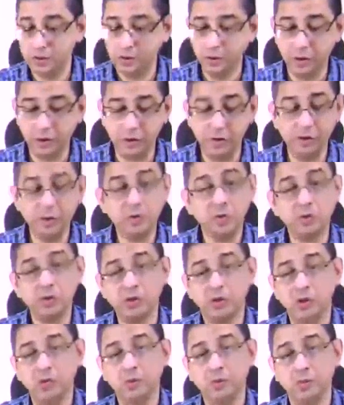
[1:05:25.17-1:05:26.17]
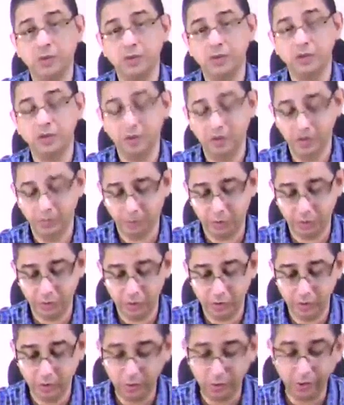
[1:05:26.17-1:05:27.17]
The disease could still be present in a
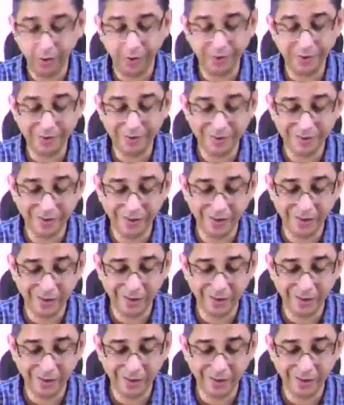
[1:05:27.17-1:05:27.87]
patient. So it is